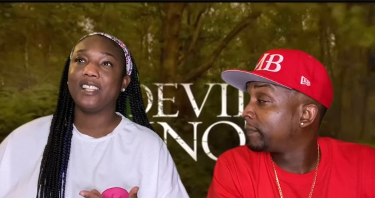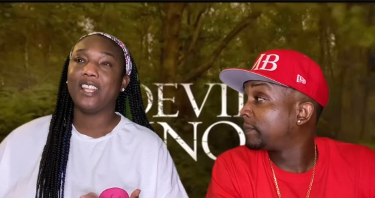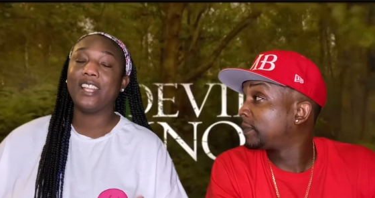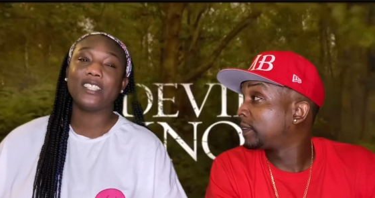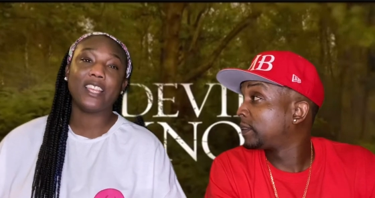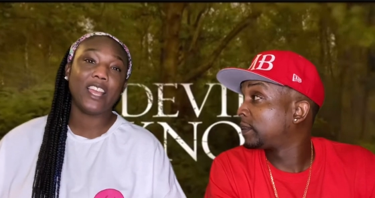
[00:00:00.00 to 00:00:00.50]

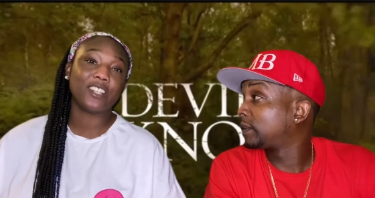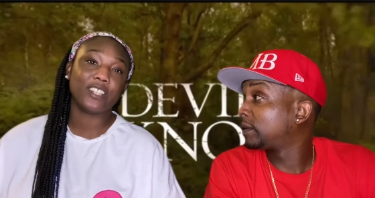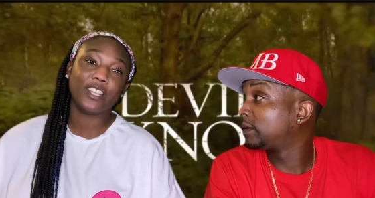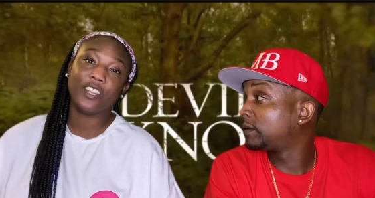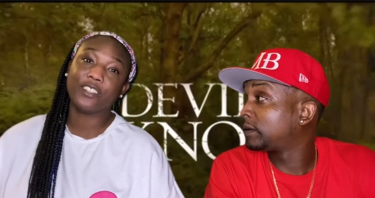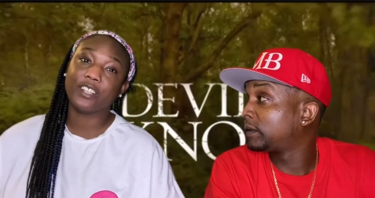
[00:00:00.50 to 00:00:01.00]
Speaker 1: And to
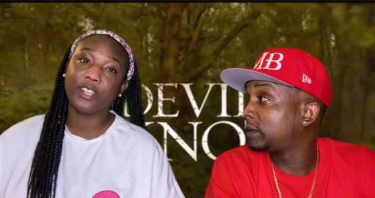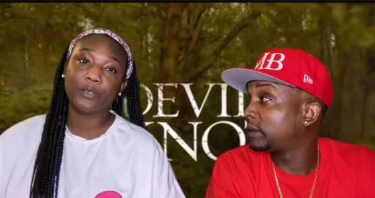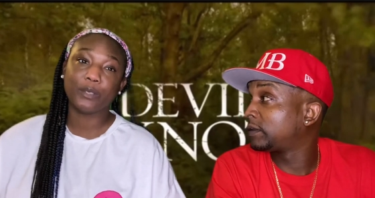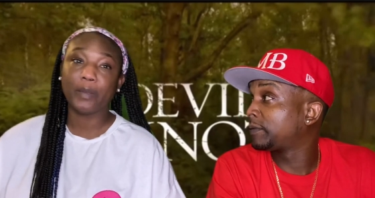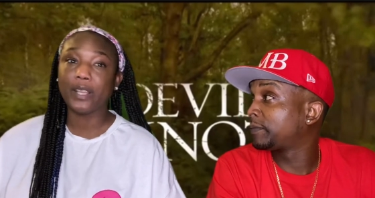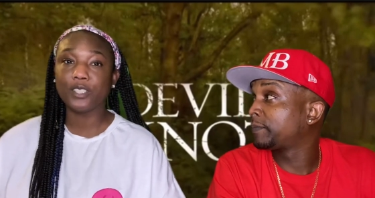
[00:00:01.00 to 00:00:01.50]
actually hear that it
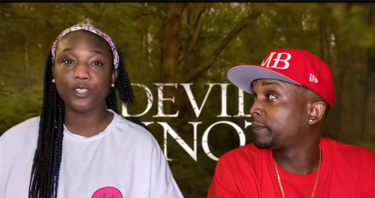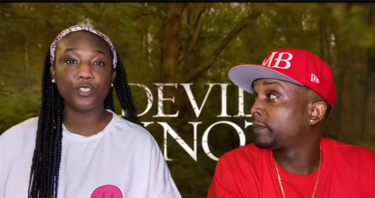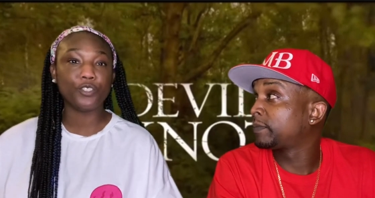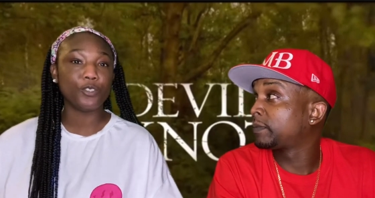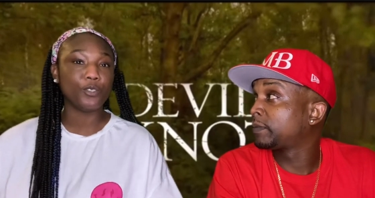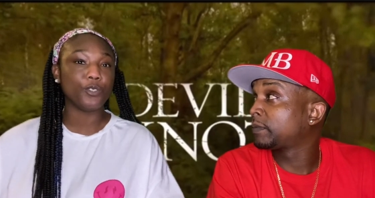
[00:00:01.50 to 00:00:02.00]
was based on a
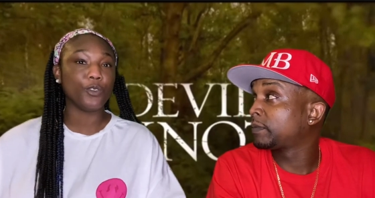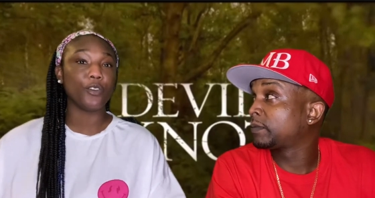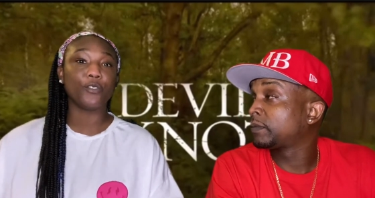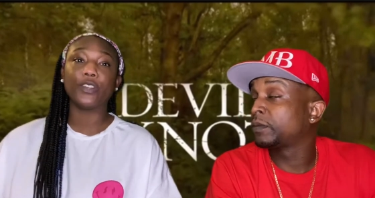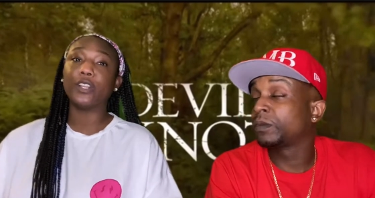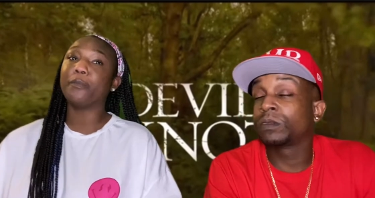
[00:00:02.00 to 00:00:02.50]
true
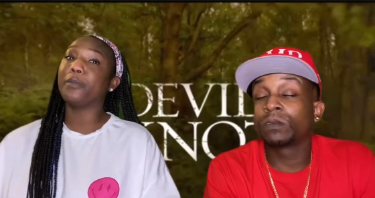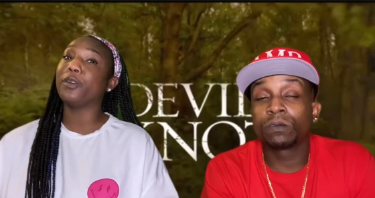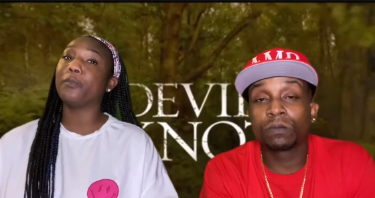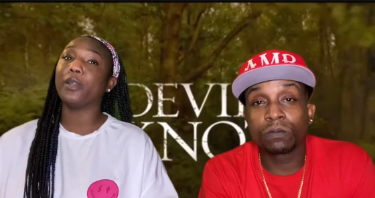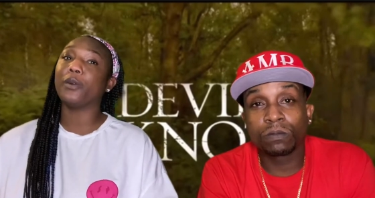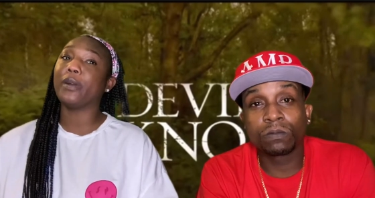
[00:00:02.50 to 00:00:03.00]
story really
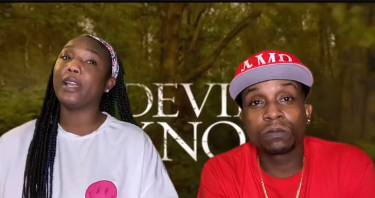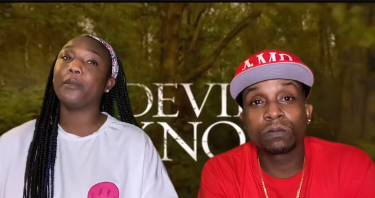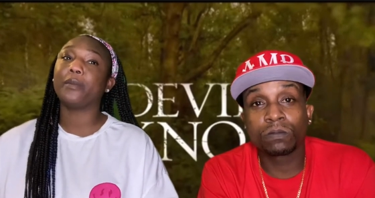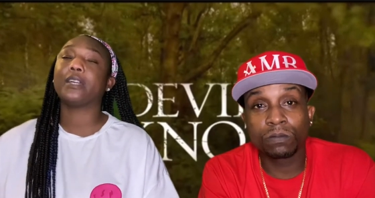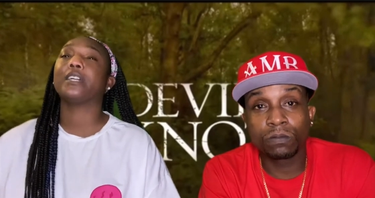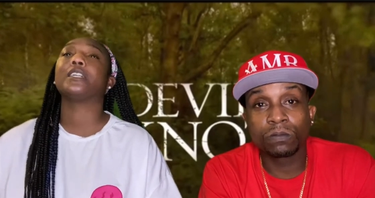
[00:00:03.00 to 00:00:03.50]
blew me away
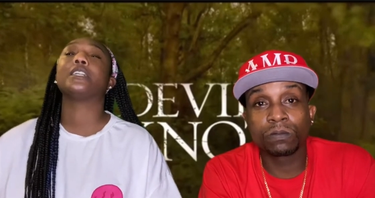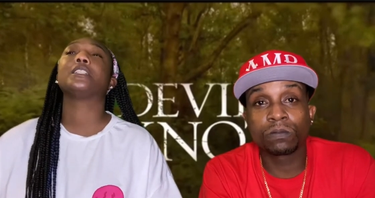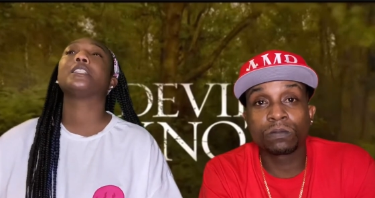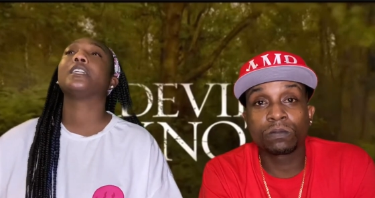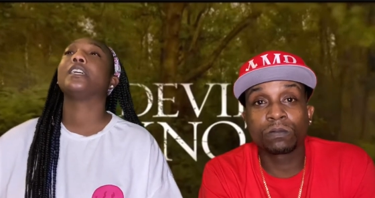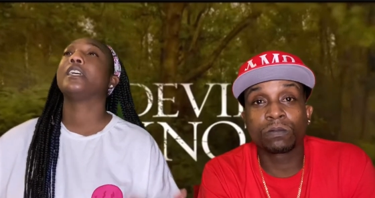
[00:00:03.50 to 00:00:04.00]

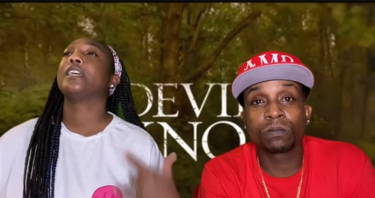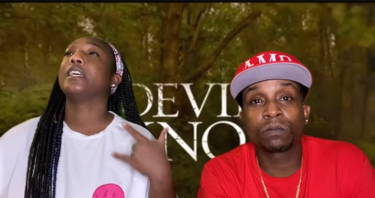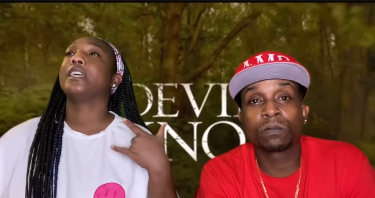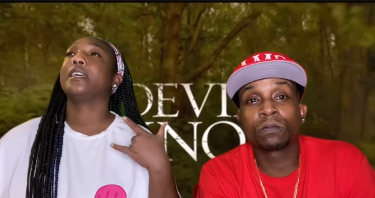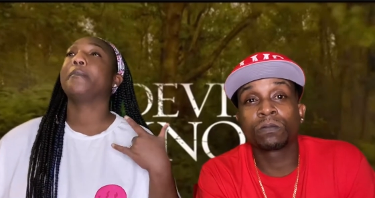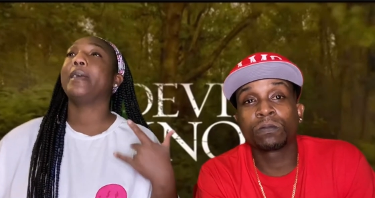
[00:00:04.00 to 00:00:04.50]
because
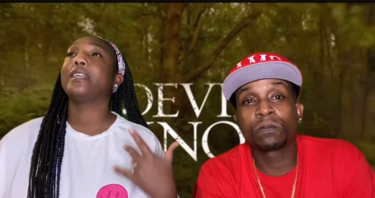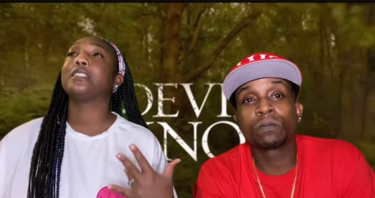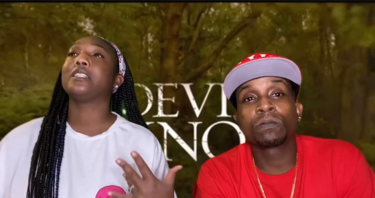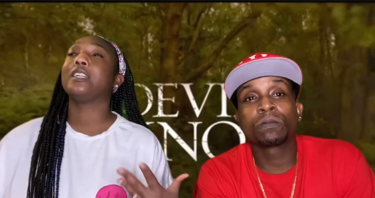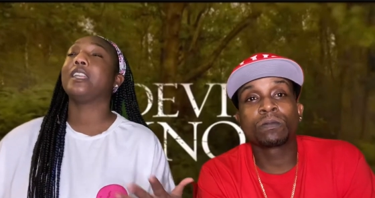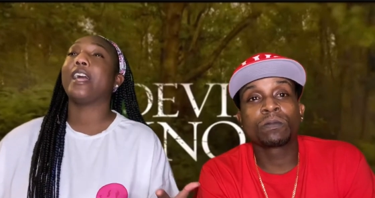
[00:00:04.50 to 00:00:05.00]

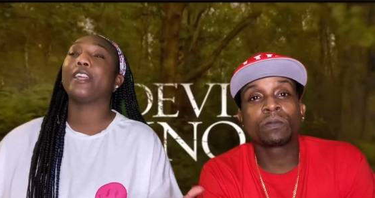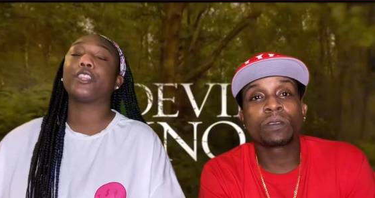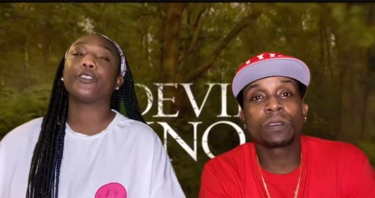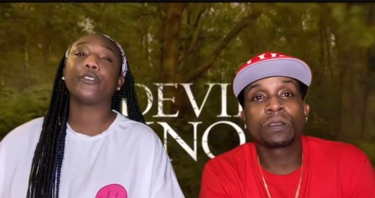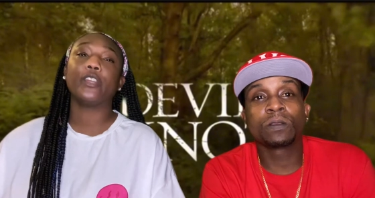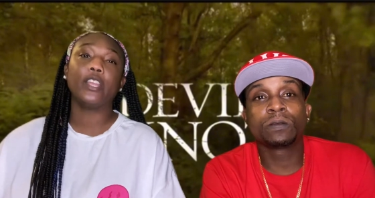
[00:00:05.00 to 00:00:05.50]
basically like
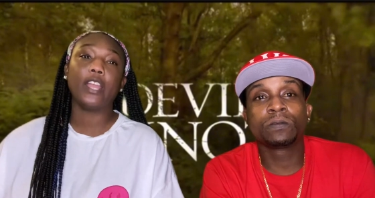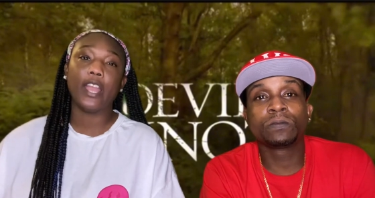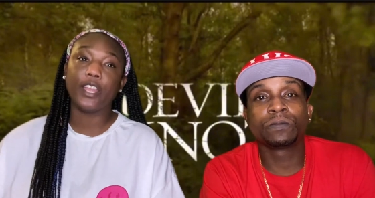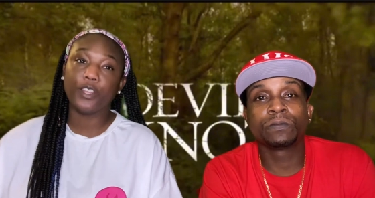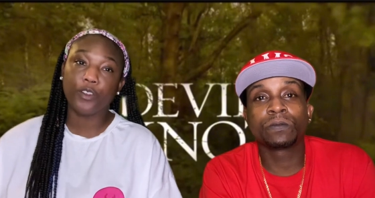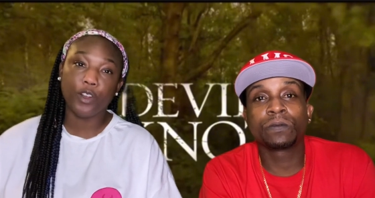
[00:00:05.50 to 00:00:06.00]
three
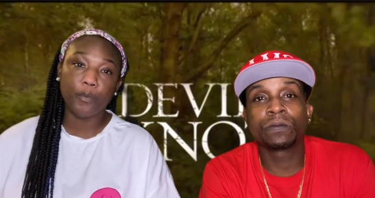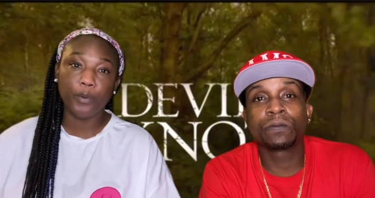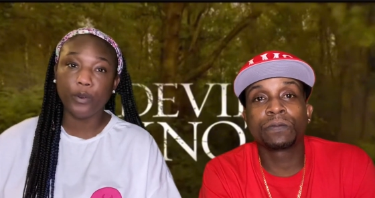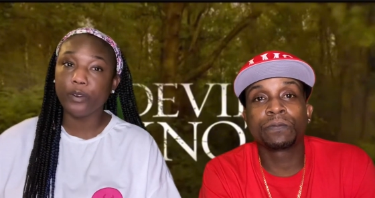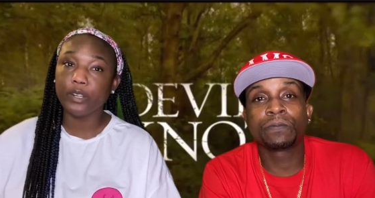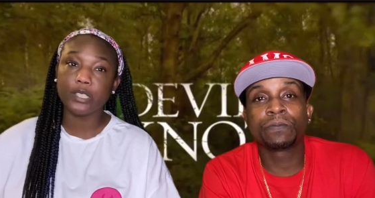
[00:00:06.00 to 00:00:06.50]
eight-year-old
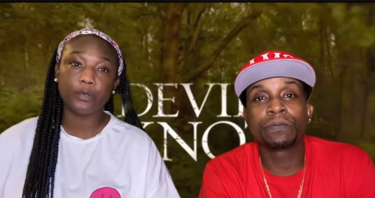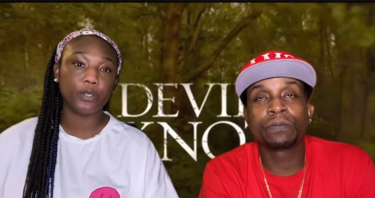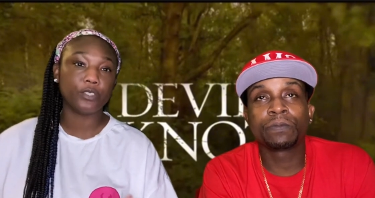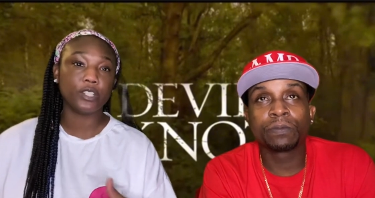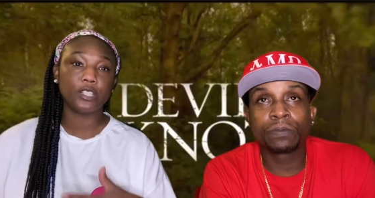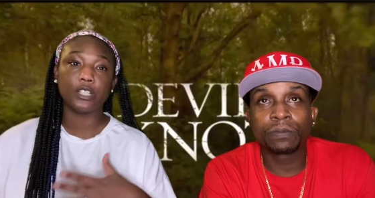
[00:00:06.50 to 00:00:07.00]
boys
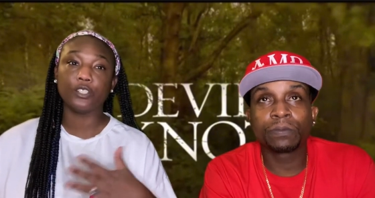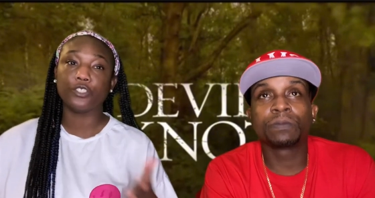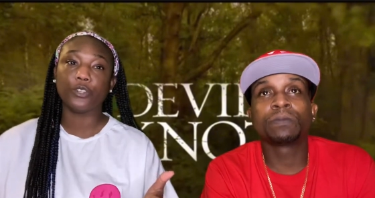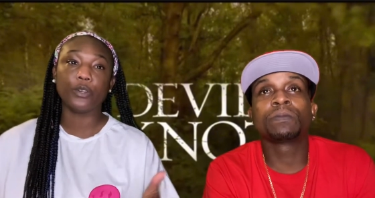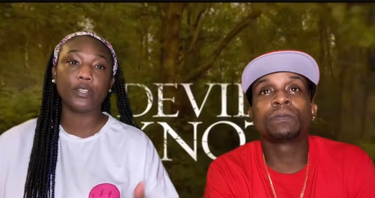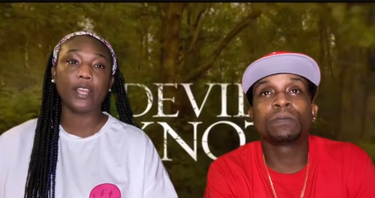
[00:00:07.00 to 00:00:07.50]
was just
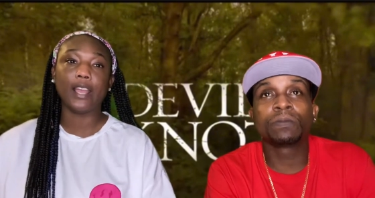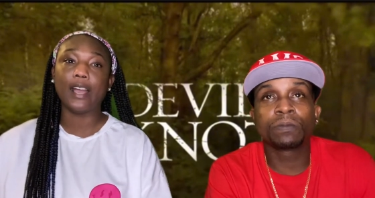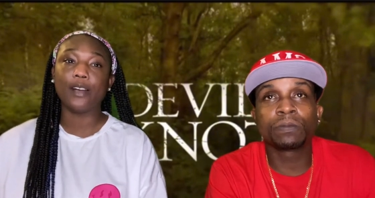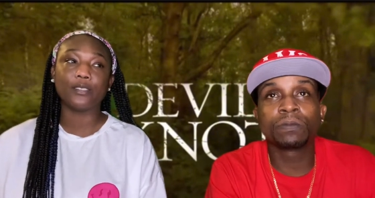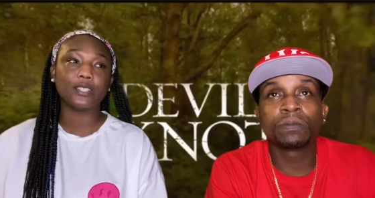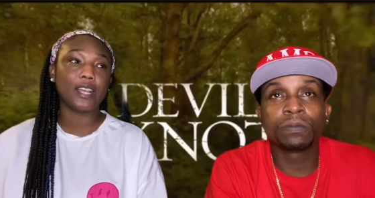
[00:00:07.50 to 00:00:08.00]
enjoying their
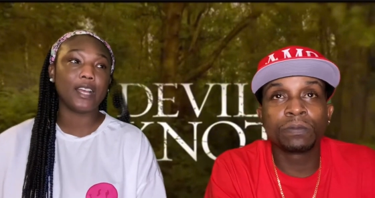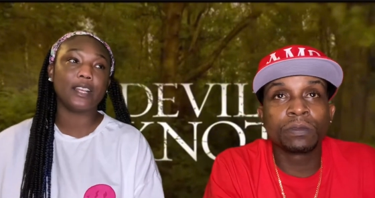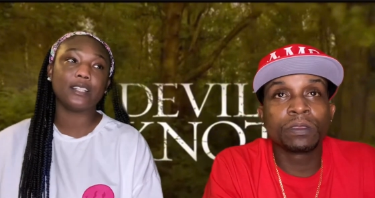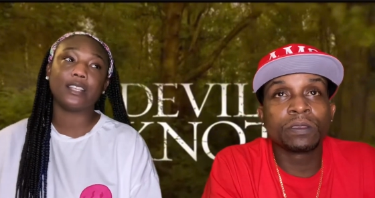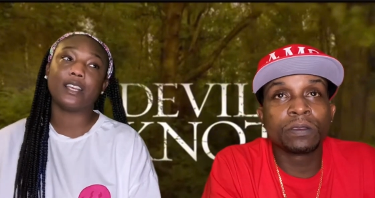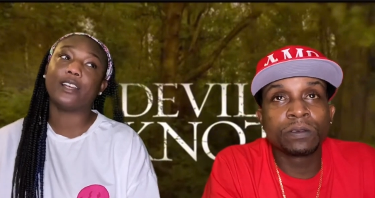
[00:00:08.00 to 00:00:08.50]

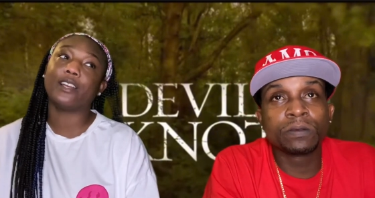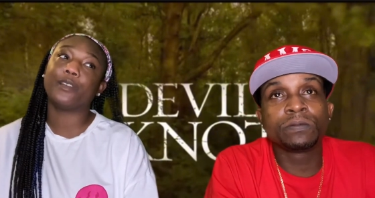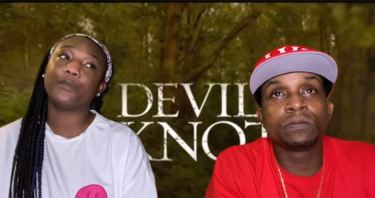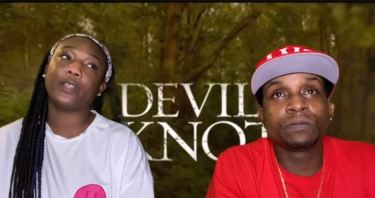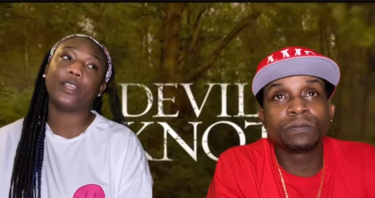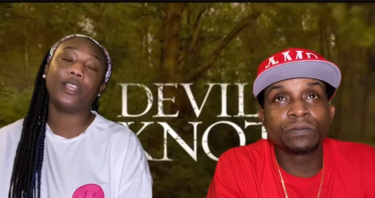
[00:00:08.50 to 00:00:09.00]
outside
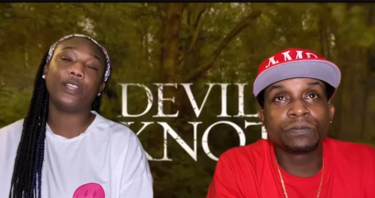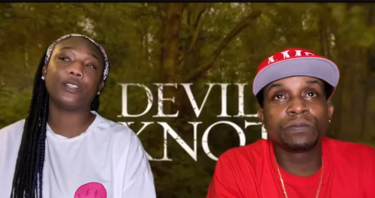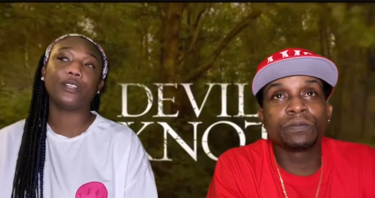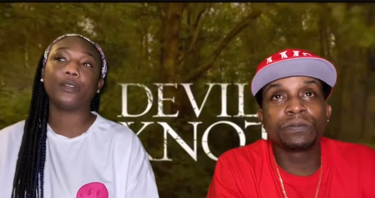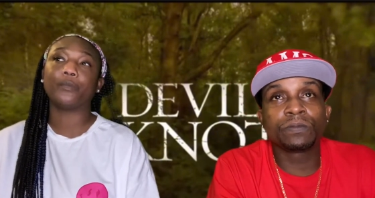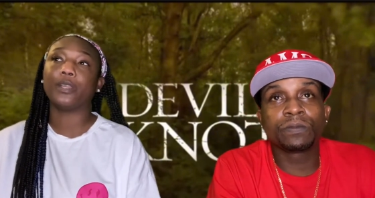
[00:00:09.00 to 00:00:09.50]
time. They
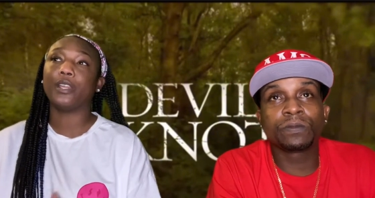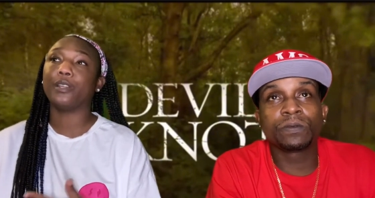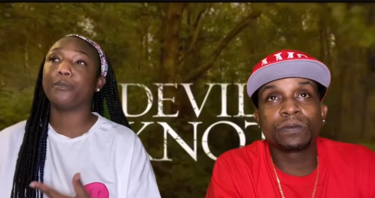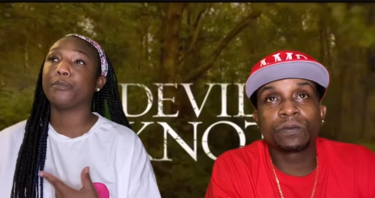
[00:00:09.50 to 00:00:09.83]
ended up getting